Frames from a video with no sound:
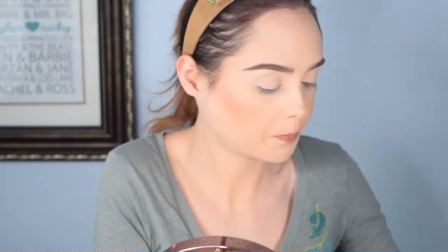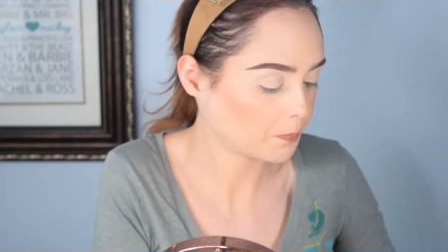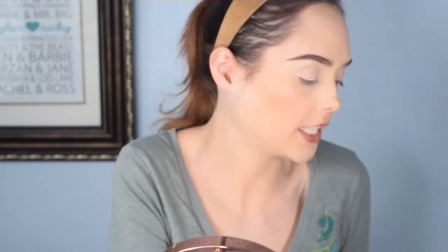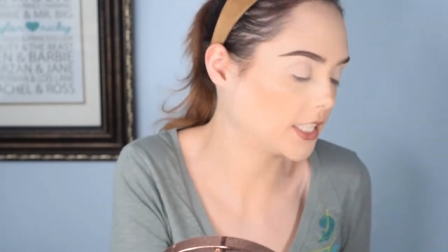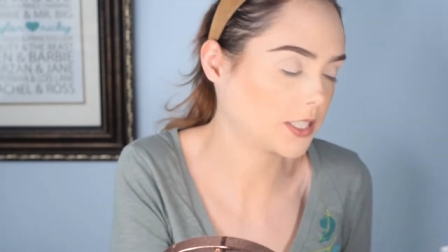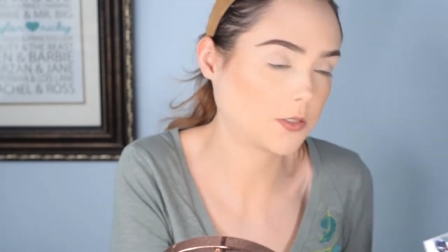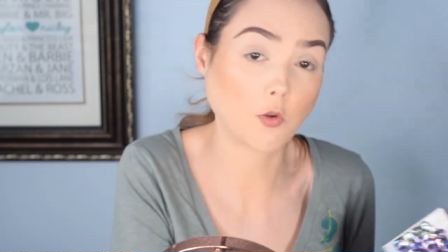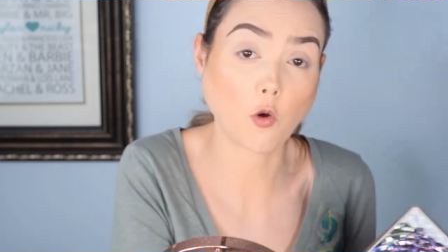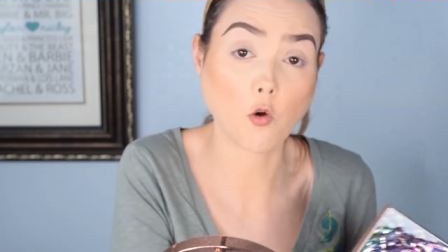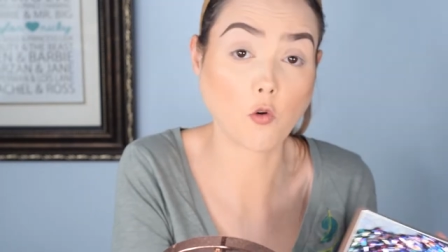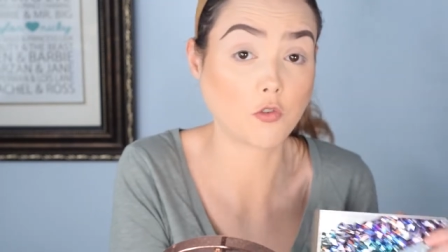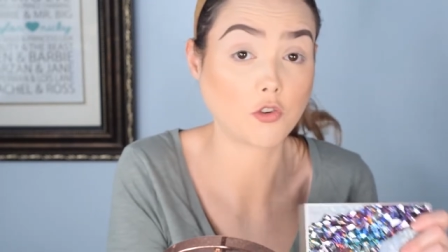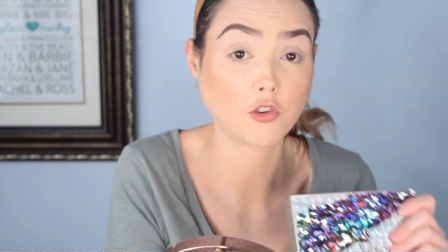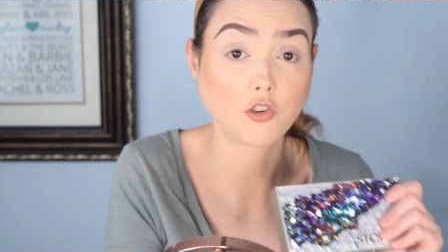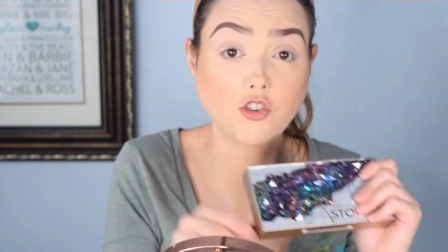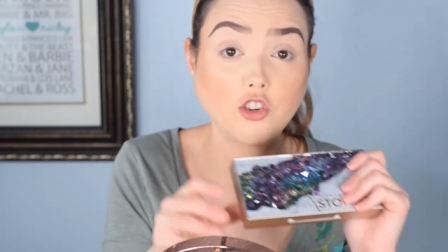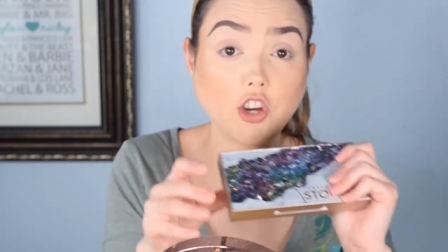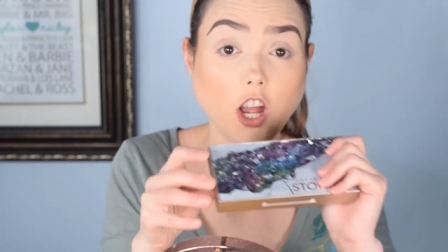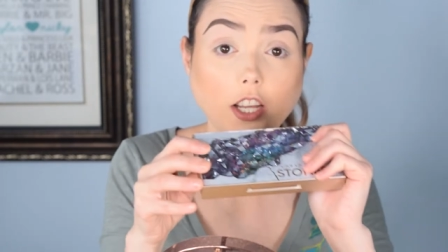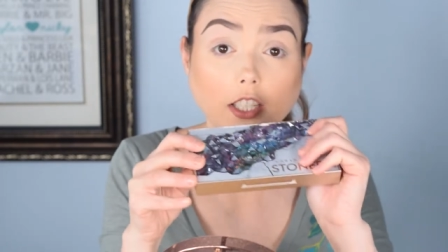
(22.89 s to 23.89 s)
It's
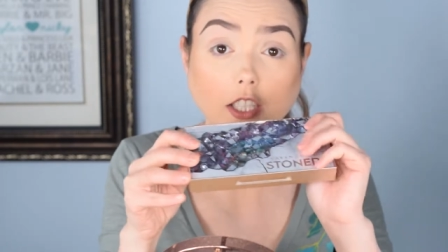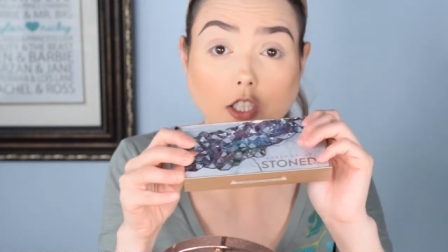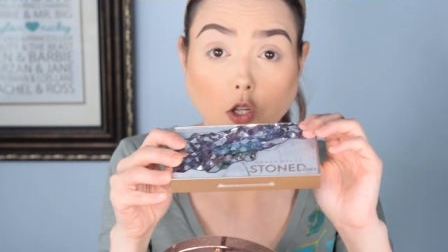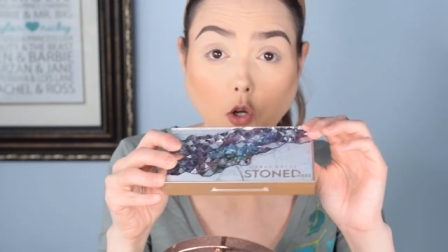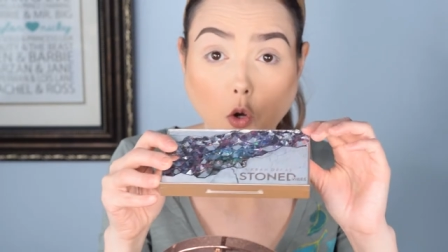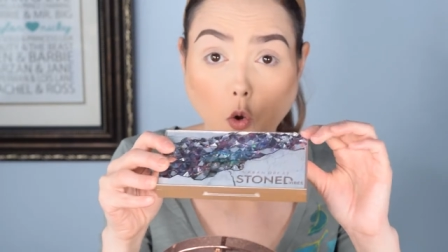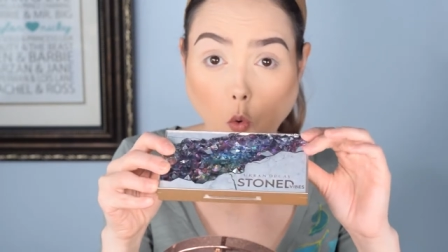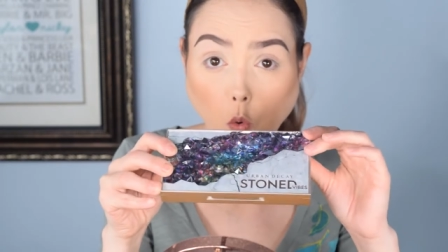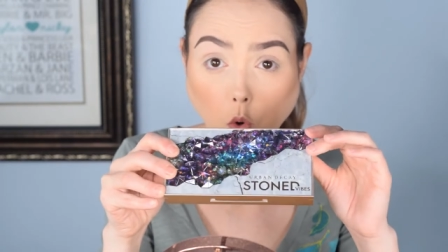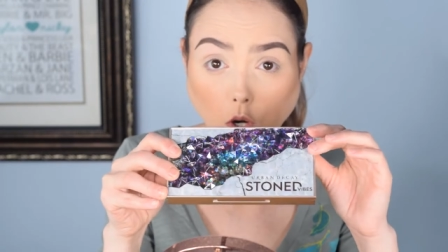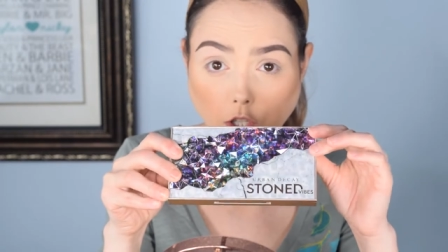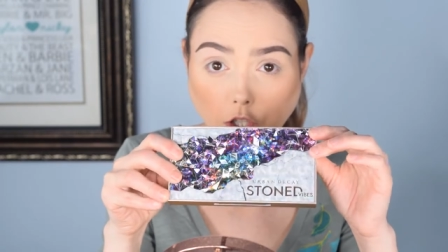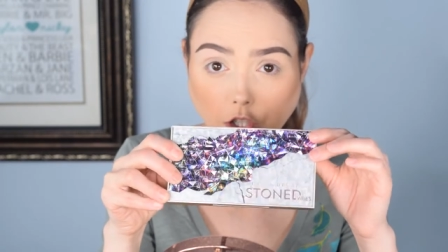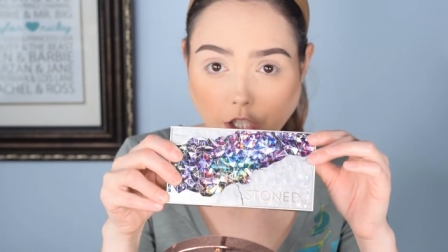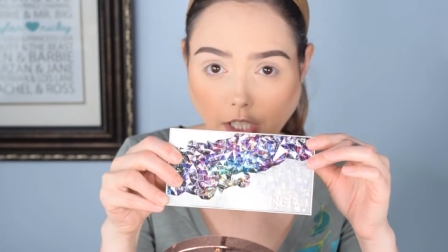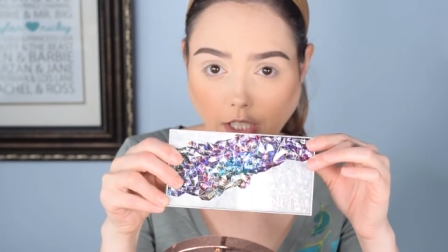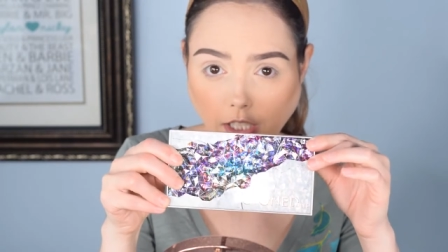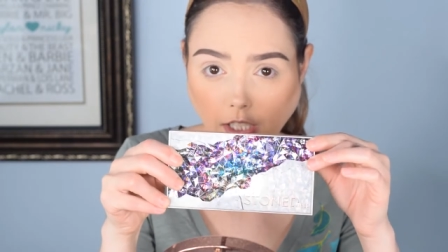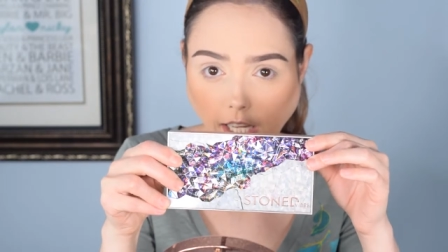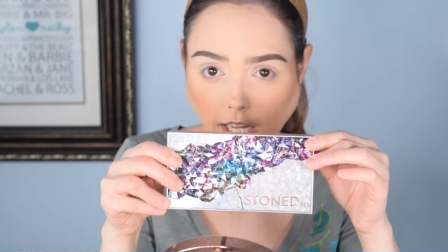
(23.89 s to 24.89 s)
just
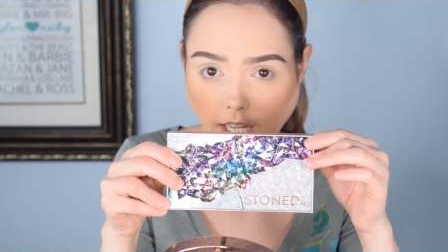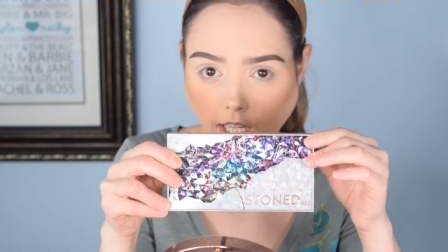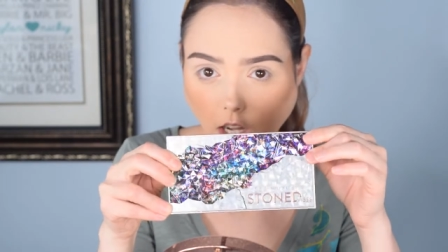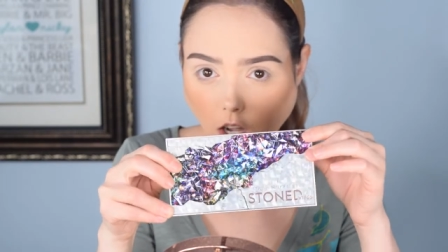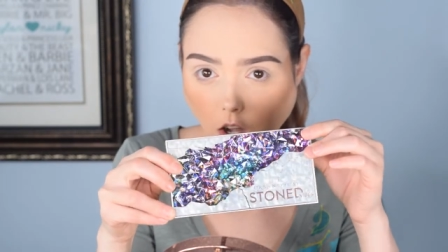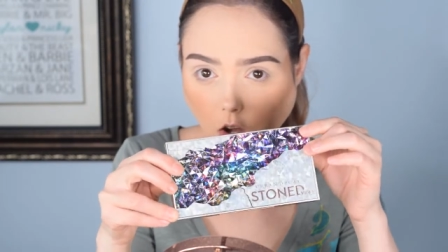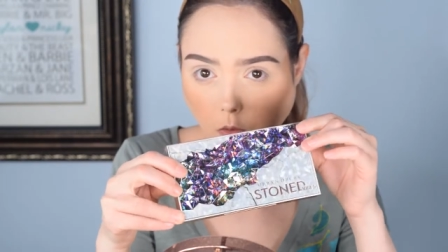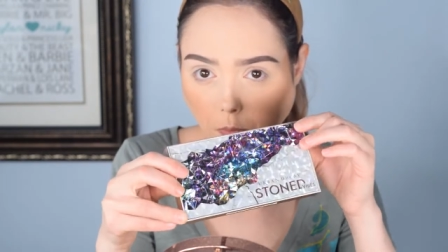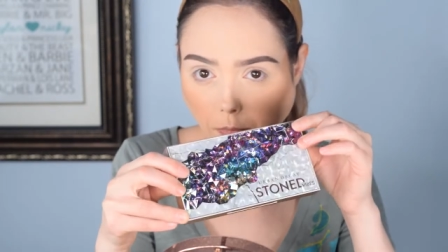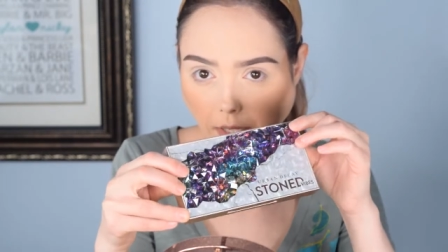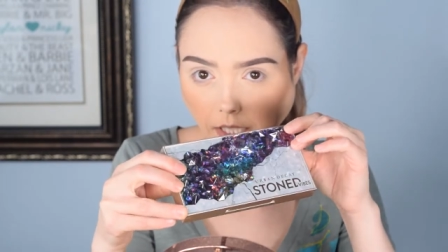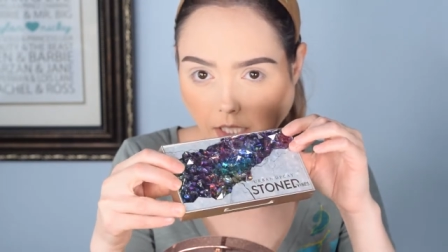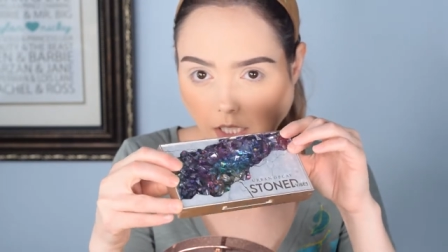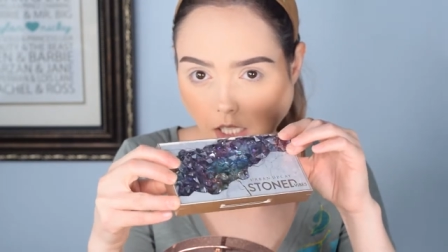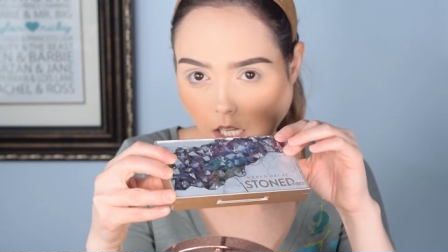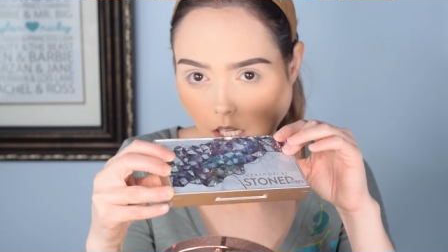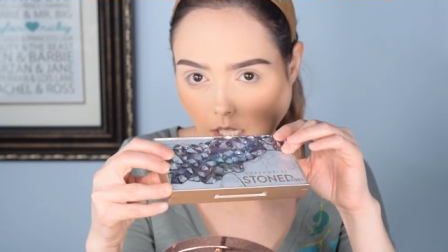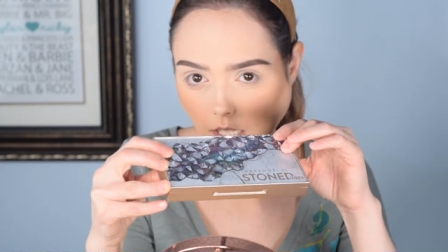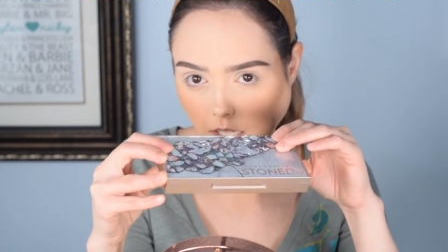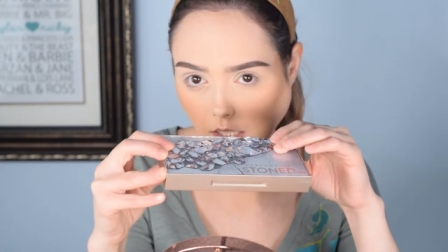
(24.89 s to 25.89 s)
gorgeous. Like, oh my
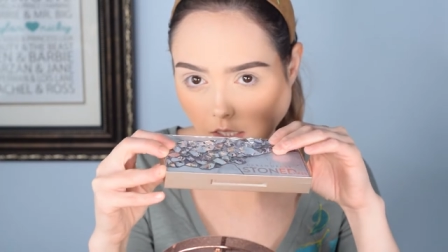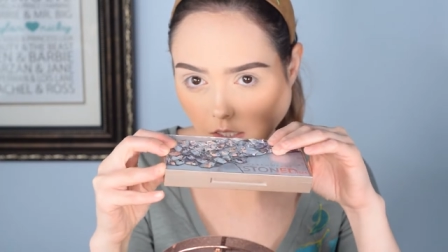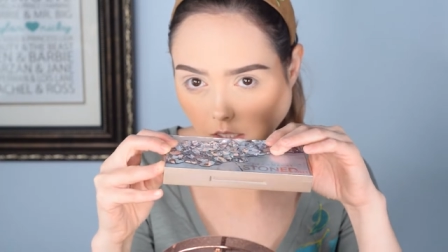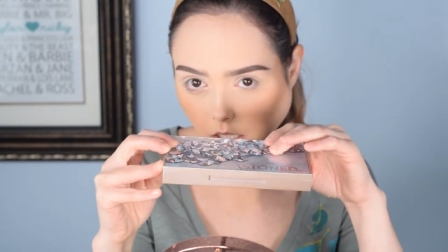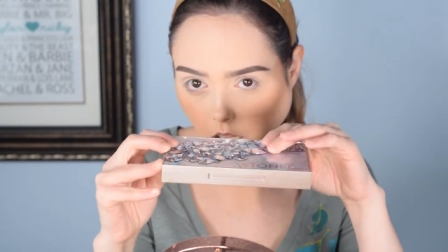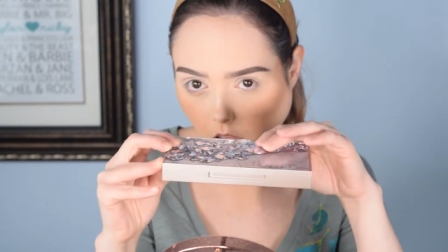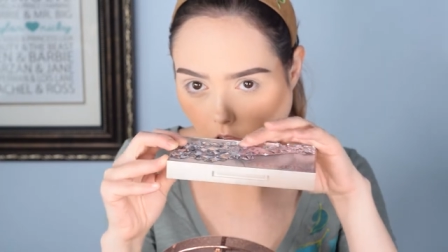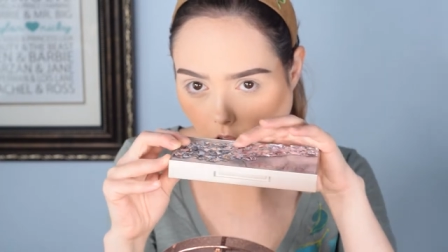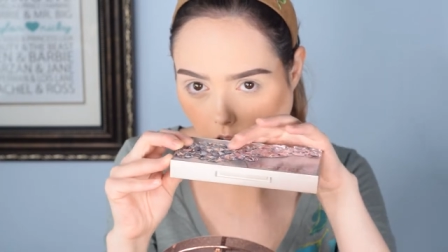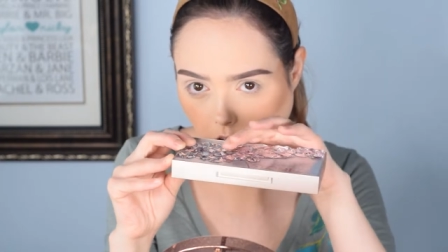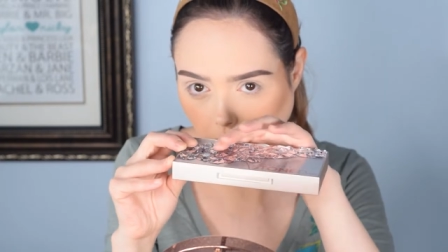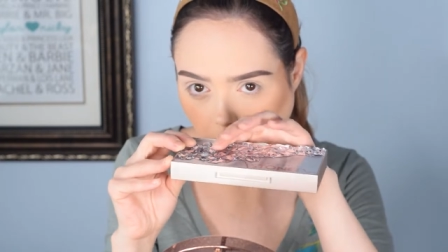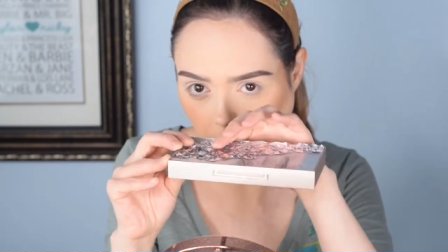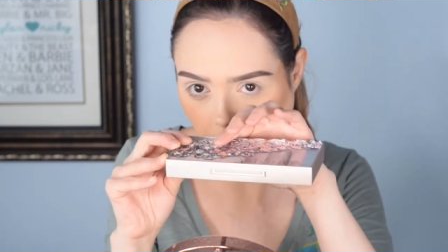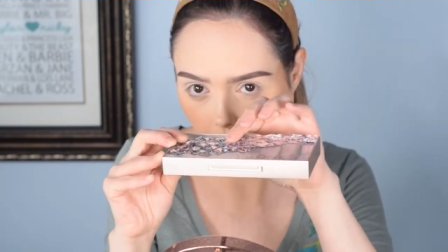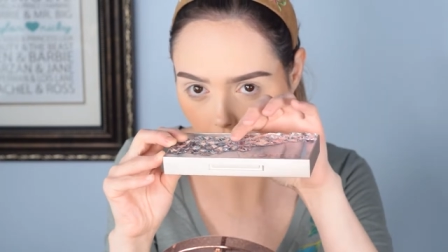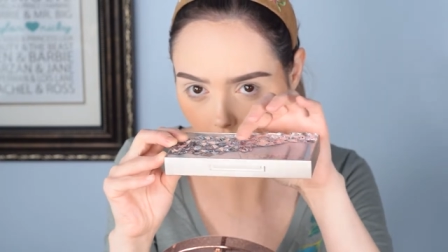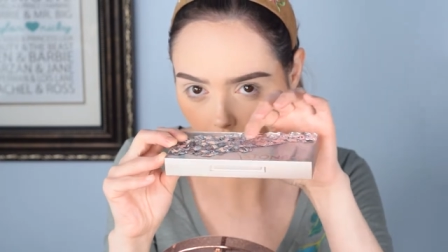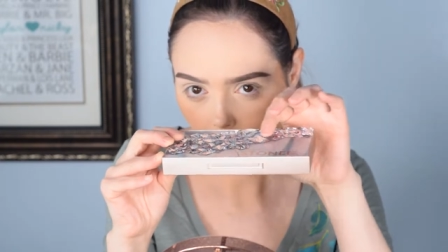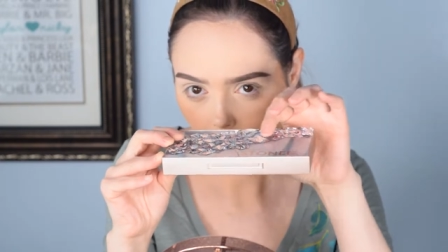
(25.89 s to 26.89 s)
God, I love